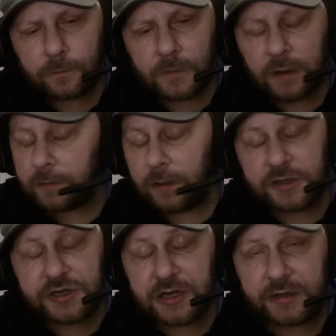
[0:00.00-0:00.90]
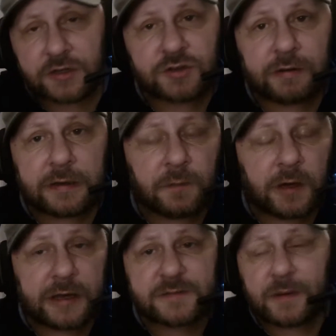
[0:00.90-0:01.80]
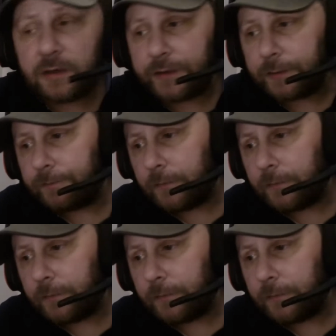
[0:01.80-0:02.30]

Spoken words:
I shouted and screamed at my ex partner.